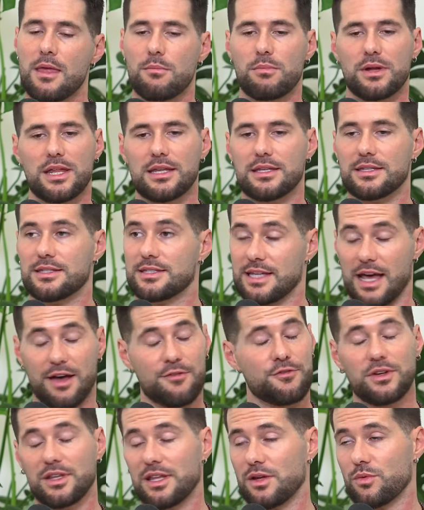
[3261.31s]
but he
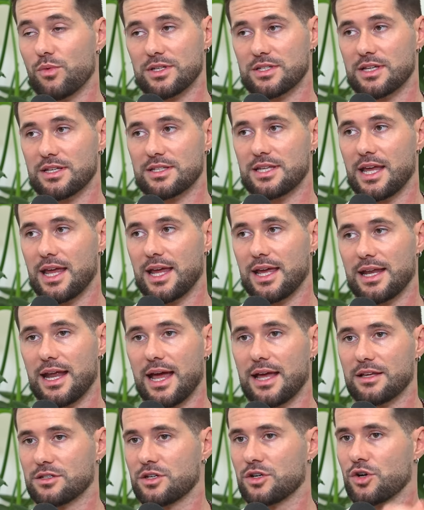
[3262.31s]
definitely wasn't saying it
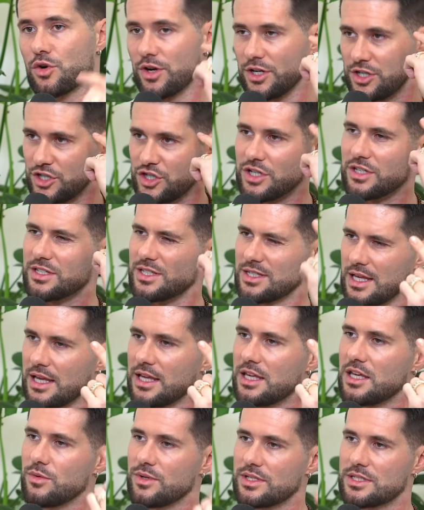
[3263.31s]
as Christians
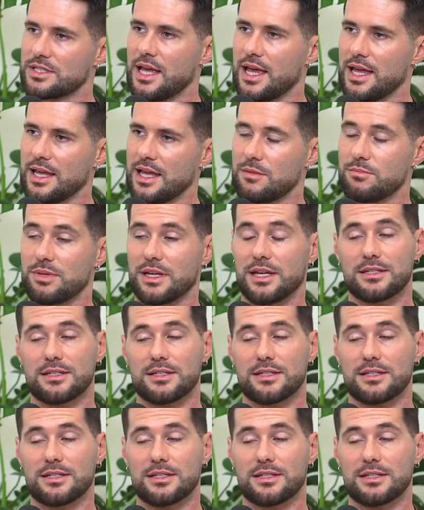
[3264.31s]
think he was saying it, mm-hmm.